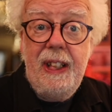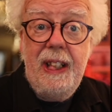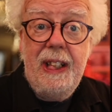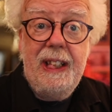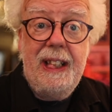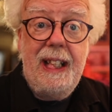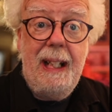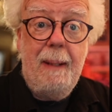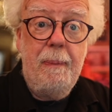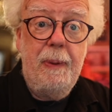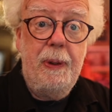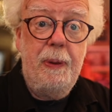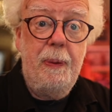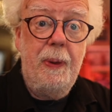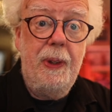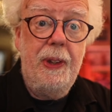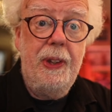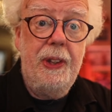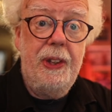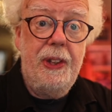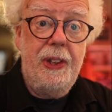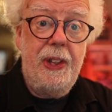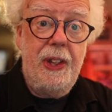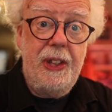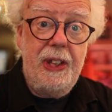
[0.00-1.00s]

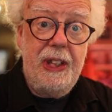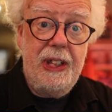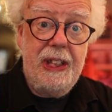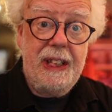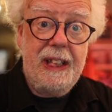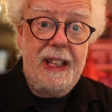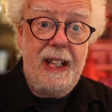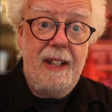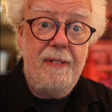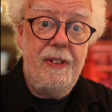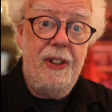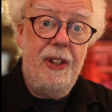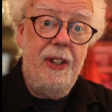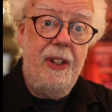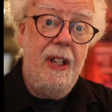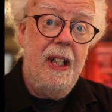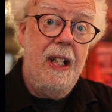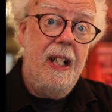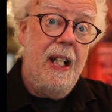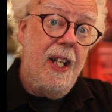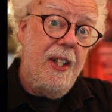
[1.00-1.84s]
establishments to discover